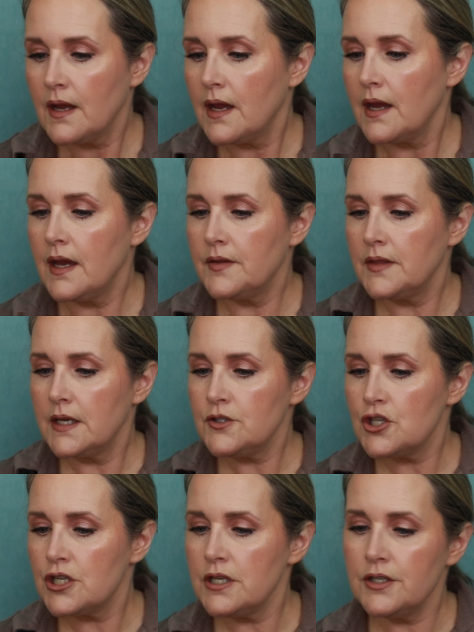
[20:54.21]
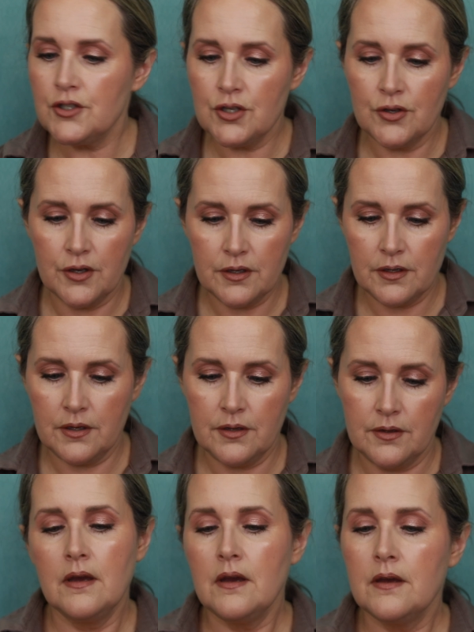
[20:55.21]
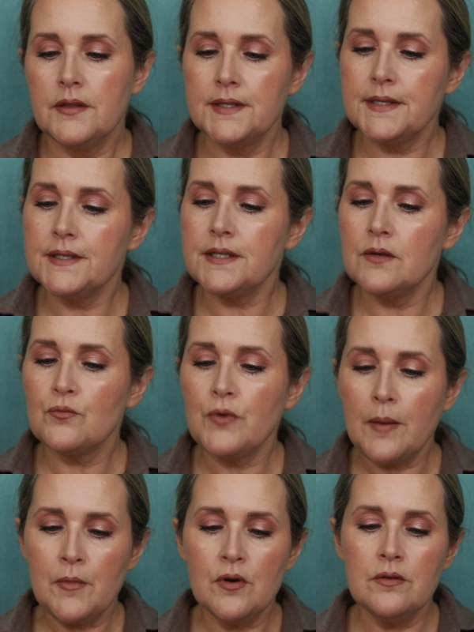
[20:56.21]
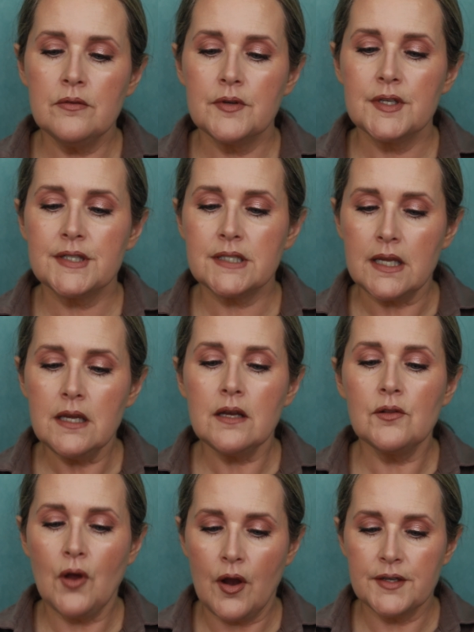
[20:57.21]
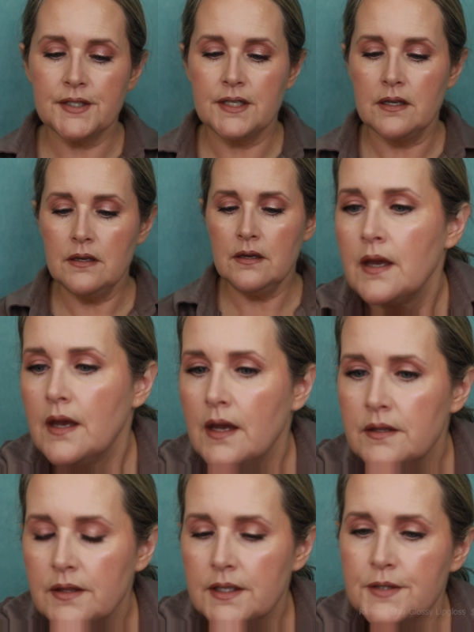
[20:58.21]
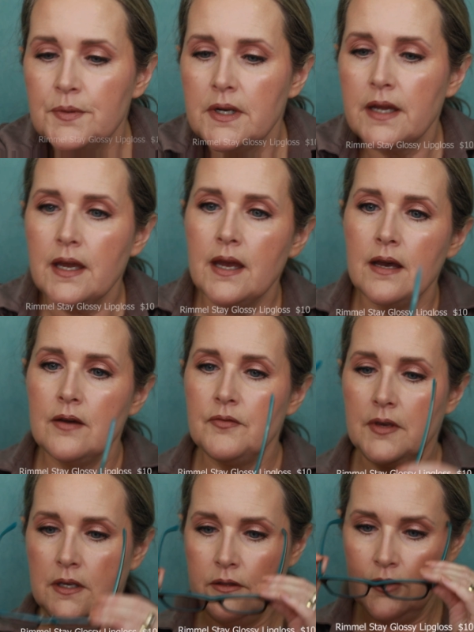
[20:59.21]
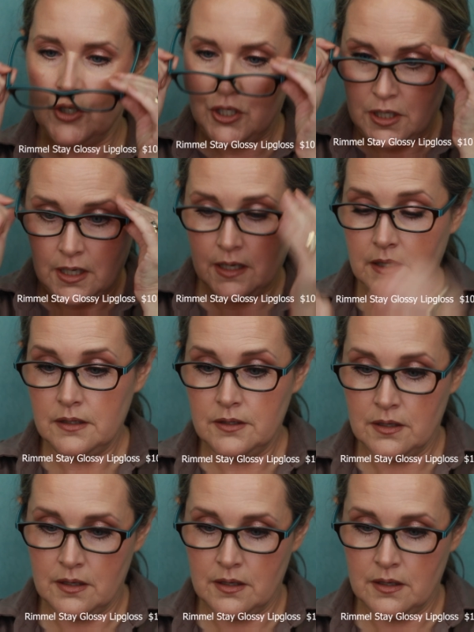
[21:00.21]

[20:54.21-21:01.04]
And then she took, this is a Rimmel Stay Glossy, and this one I have in the shade